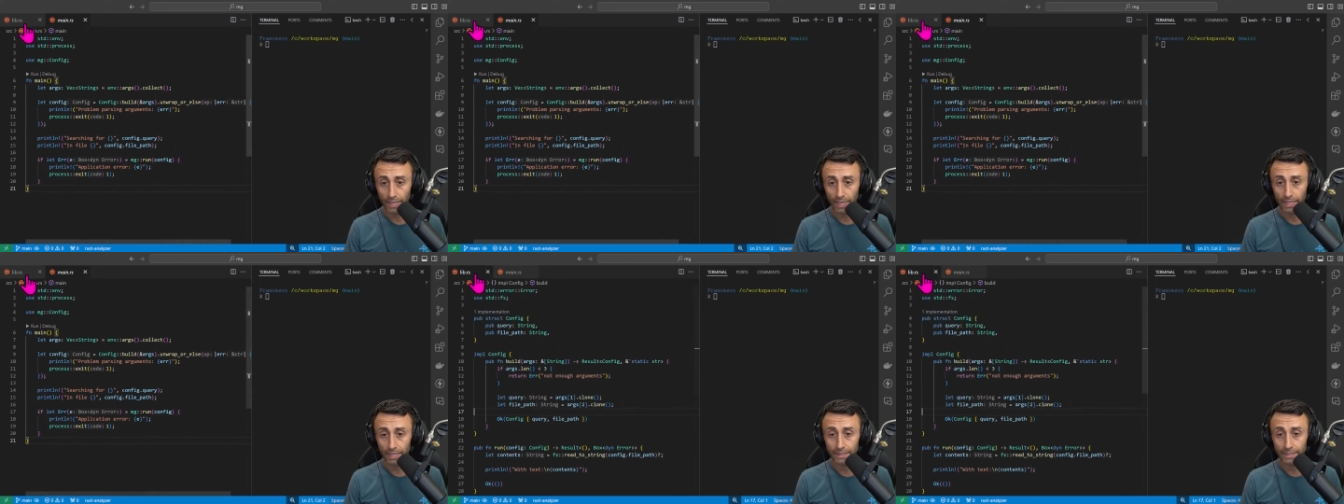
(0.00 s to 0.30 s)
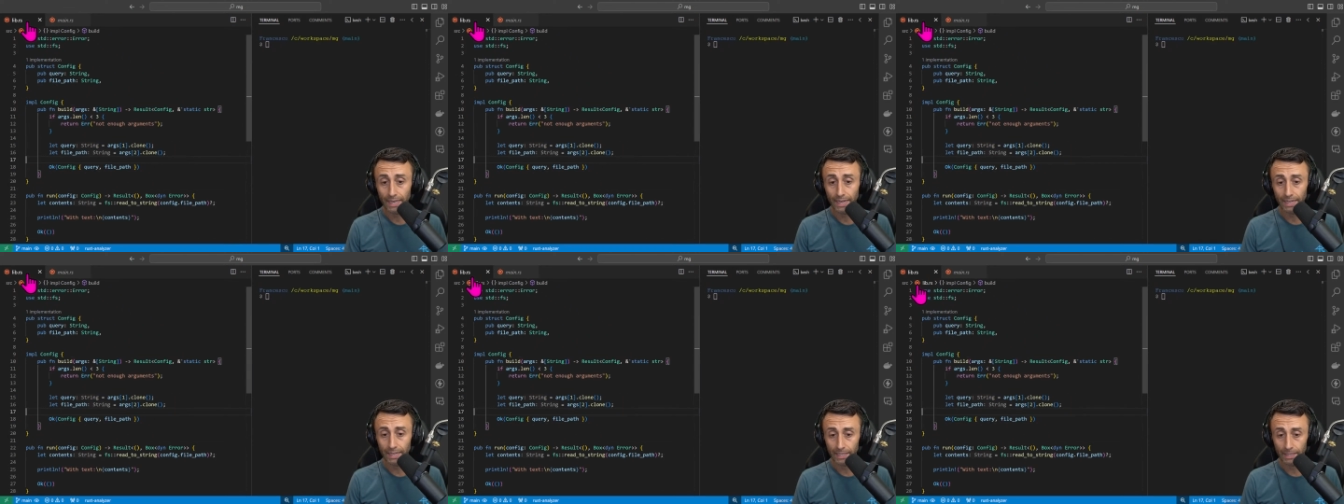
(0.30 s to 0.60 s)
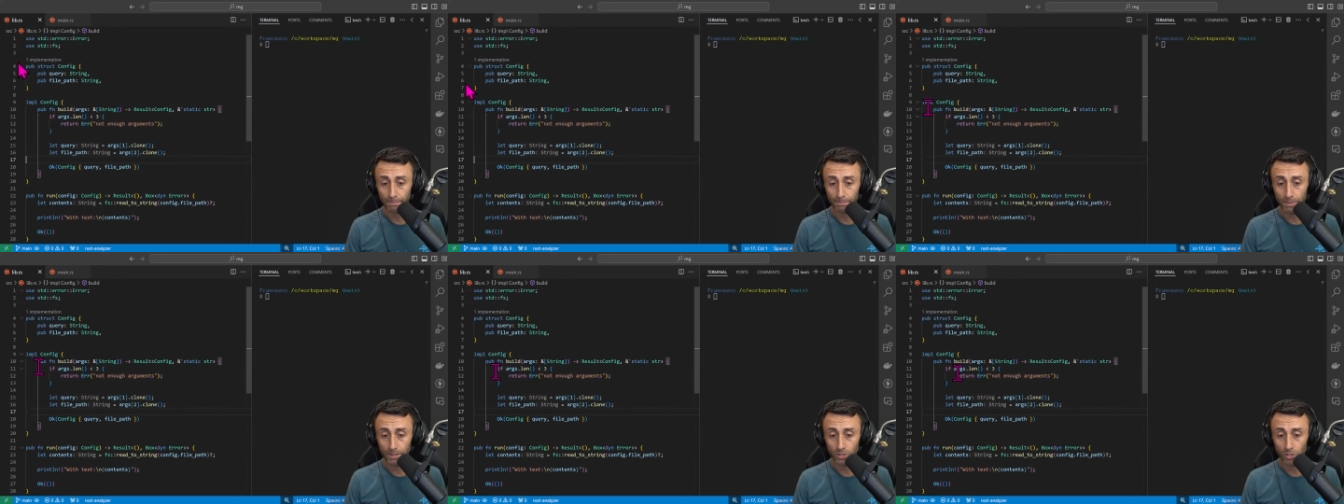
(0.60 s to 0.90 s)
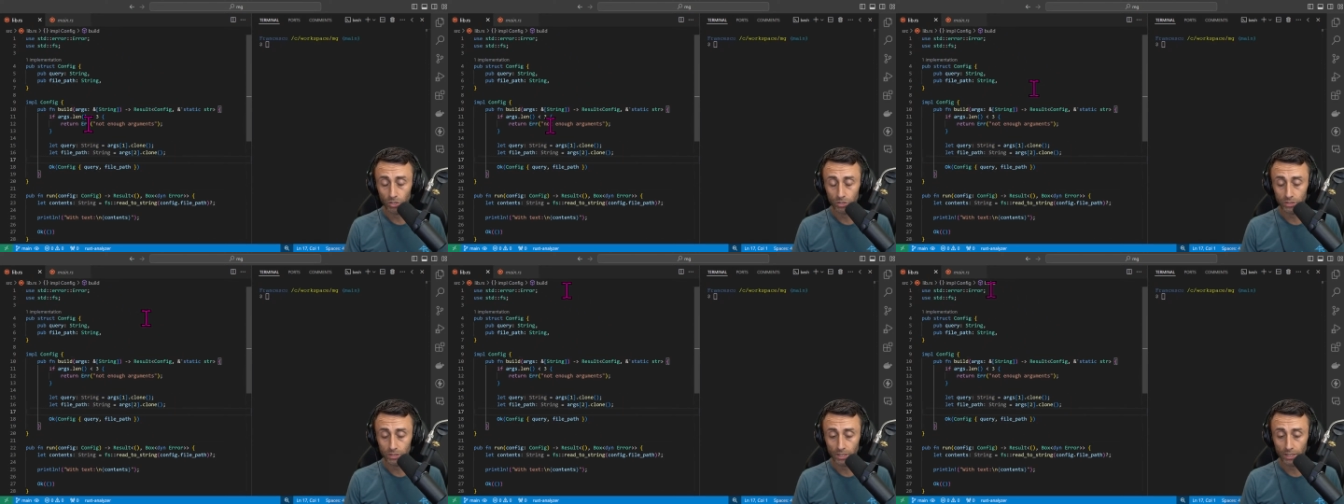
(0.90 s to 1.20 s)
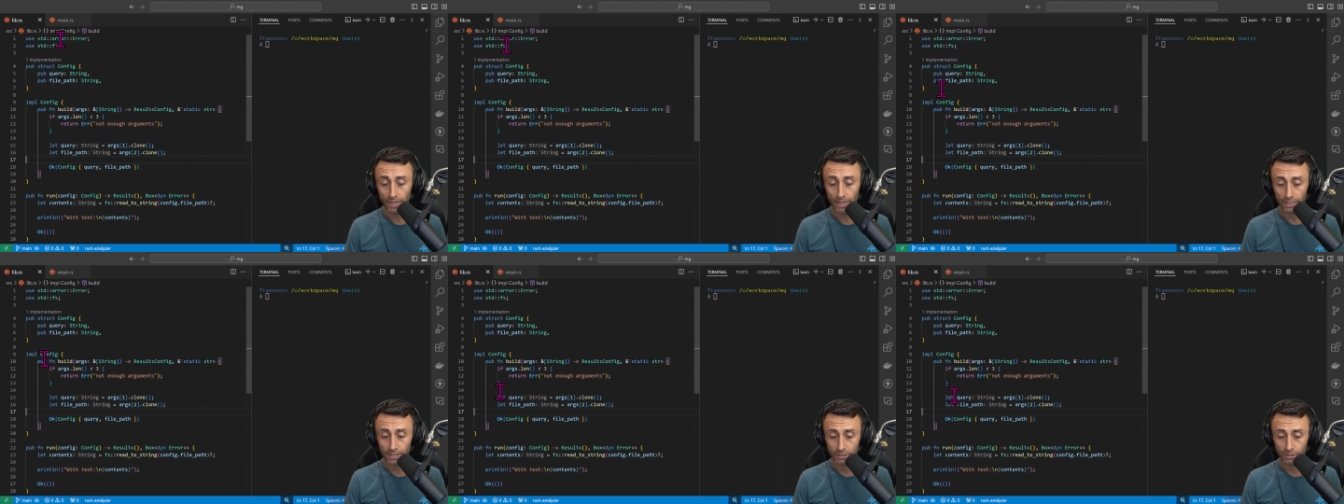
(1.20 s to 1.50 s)
and the
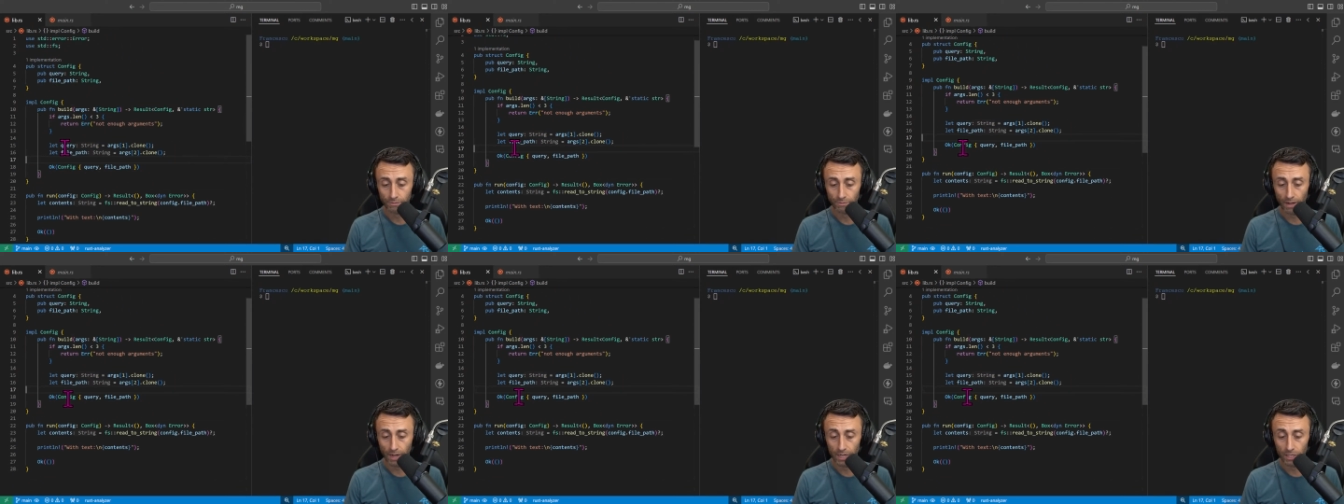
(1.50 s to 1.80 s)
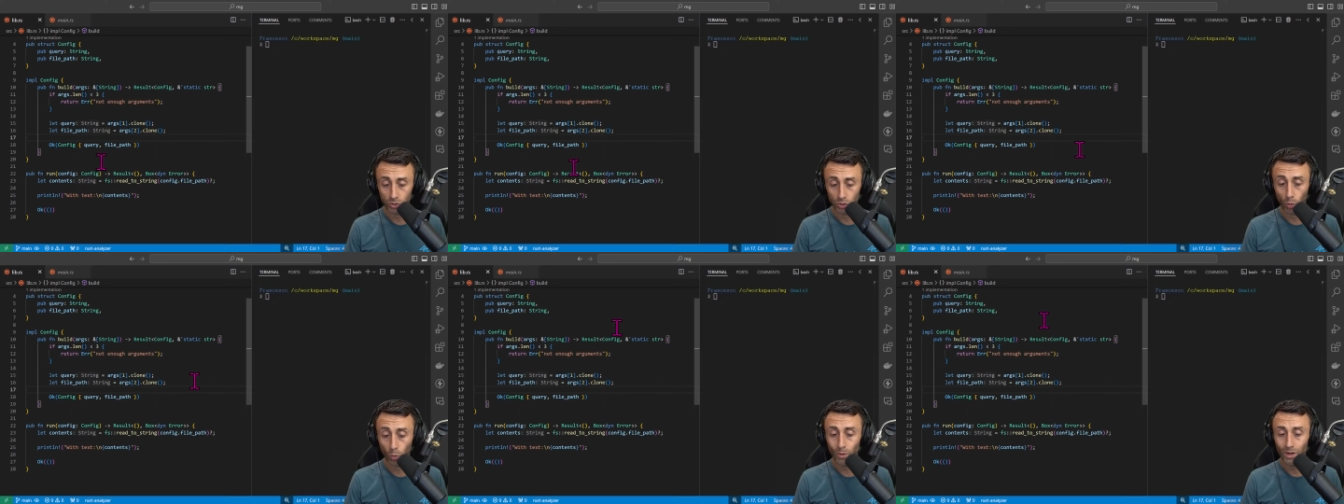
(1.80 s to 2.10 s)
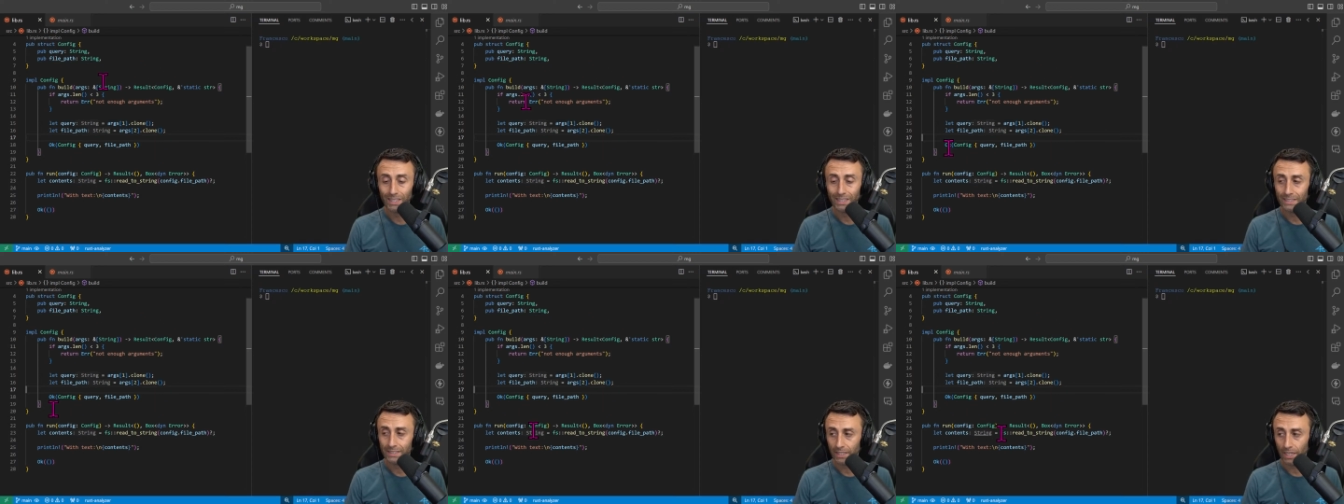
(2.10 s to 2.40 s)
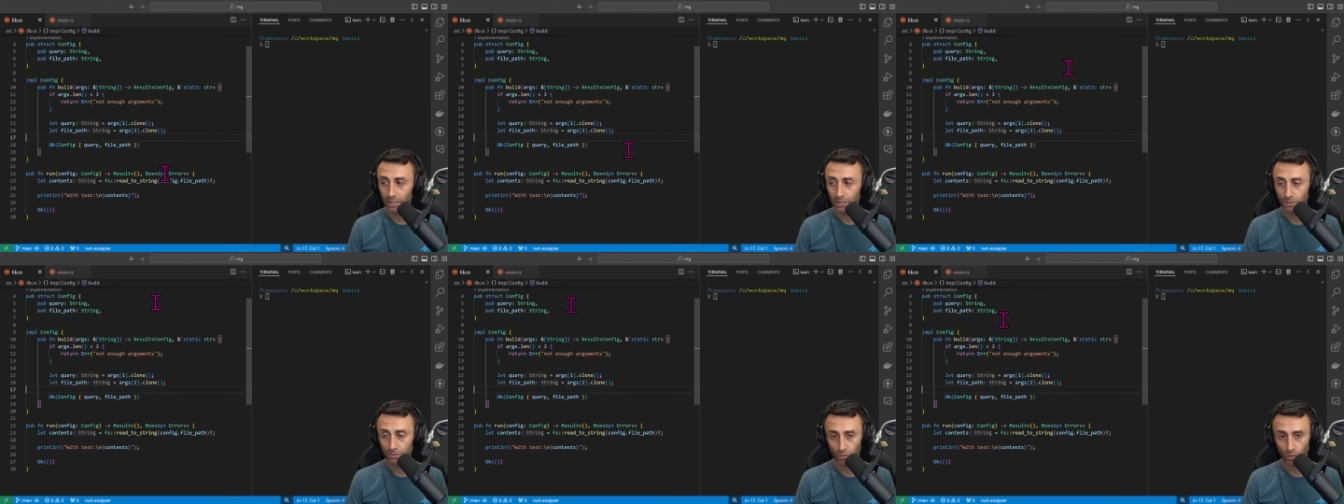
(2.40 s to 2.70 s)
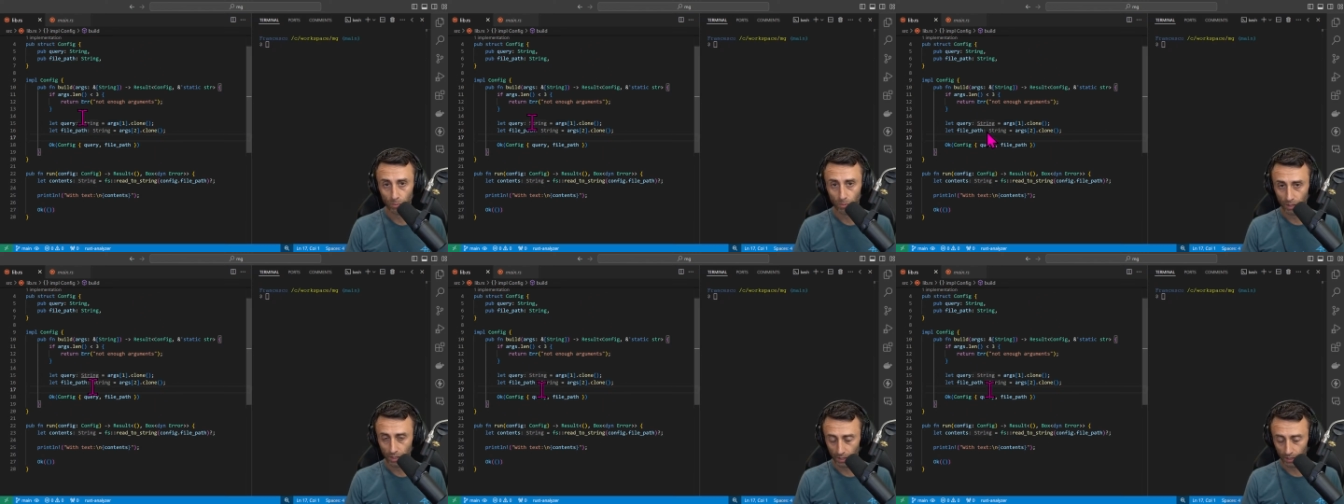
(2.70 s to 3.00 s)
lib.rs file. So we'll start
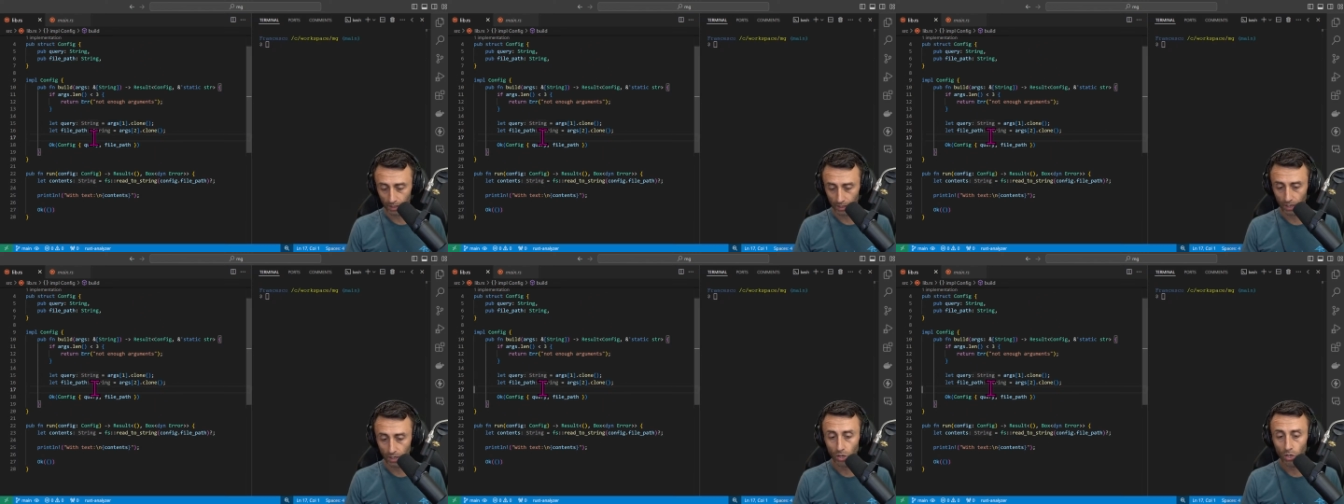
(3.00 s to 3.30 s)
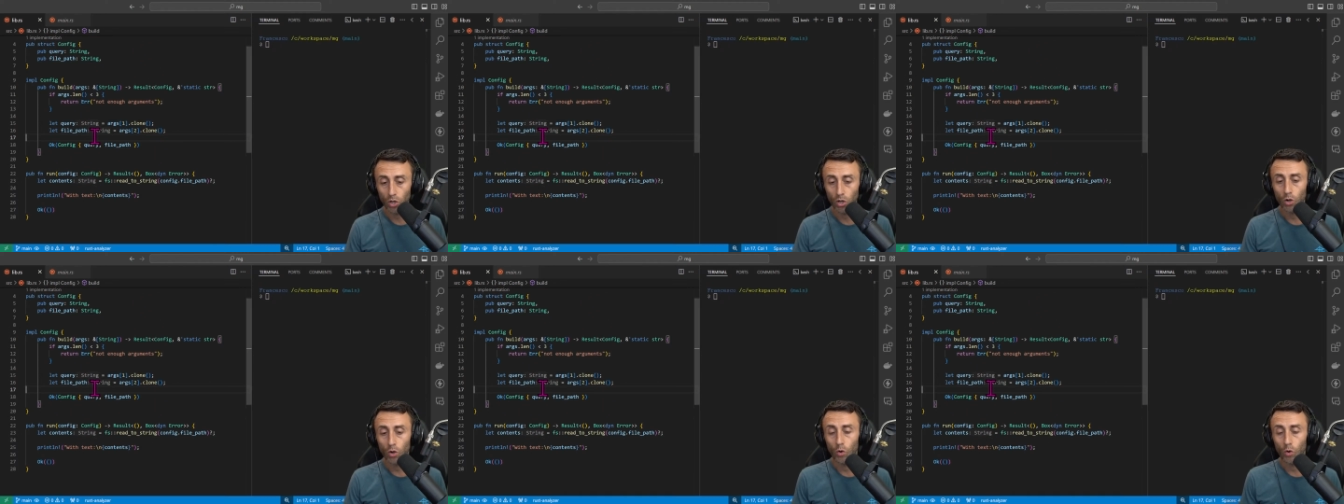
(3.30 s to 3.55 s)
from here.